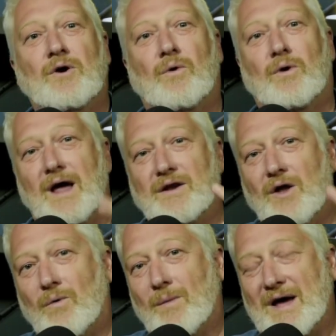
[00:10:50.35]
or I
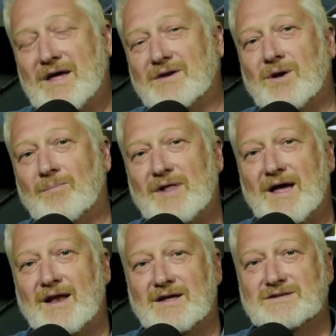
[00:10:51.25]
know what my income
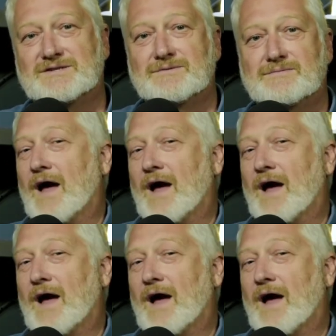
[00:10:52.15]
plan is.